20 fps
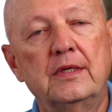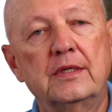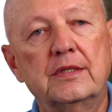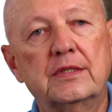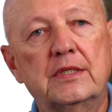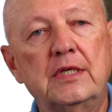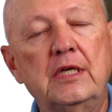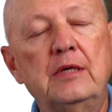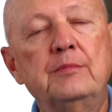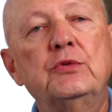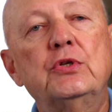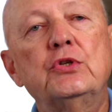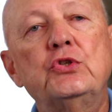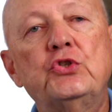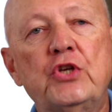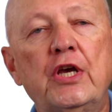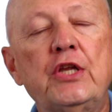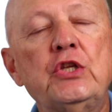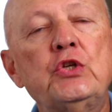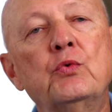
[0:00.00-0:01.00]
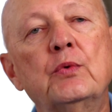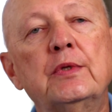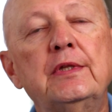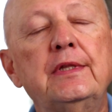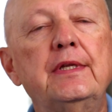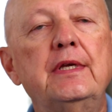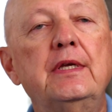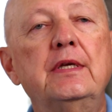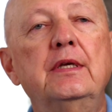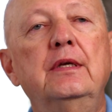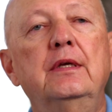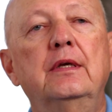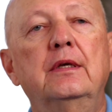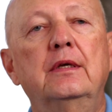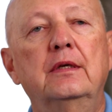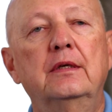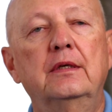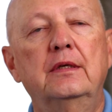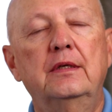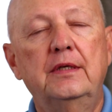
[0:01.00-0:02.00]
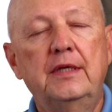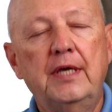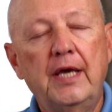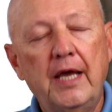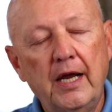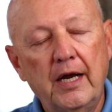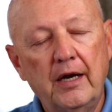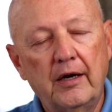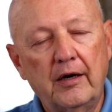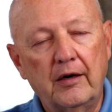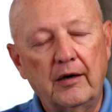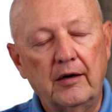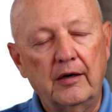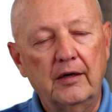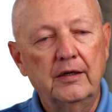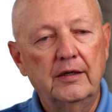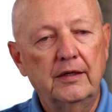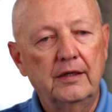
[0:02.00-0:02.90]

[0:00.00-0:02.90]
seemed to genuinely care.